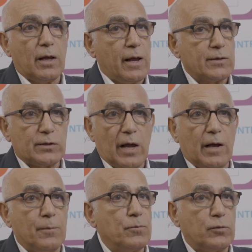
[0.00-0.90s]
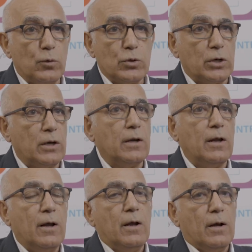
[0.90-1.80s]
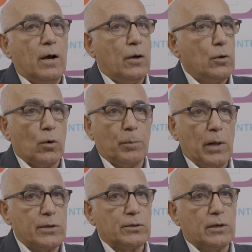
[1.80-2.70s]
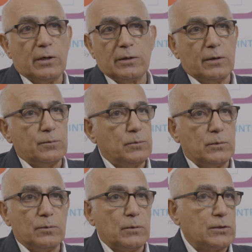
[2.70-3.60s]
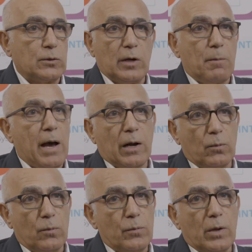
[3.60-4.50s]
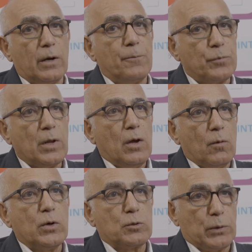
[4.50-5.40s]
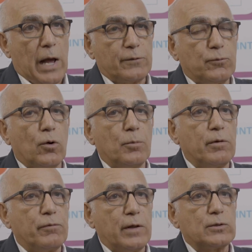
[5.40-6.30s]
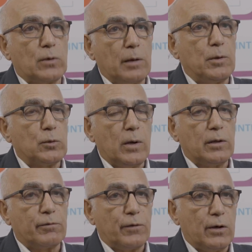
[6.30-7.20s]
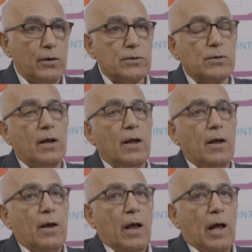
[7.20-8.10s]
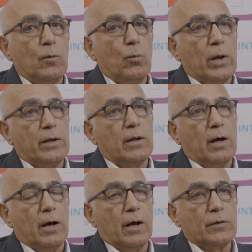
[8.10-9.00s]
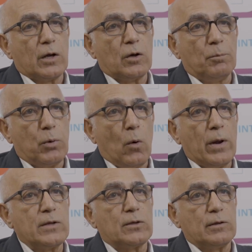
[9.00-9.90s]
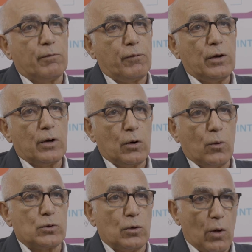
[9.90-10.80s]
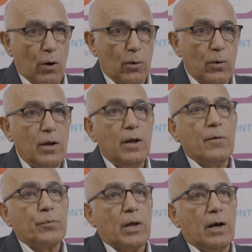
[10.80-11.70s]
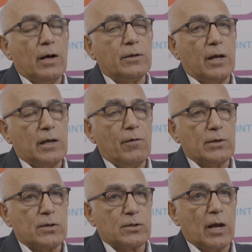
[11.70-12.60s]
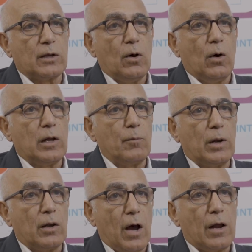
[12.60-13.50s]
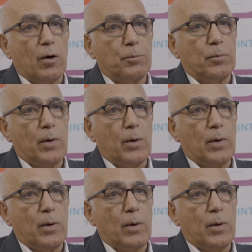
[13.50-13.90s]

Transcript: ASM, Fuji, Europlacer. That doesn't really matter which platform. It fits right between their feeders, and when the components on the feeder goes low, they give us a signal and we light up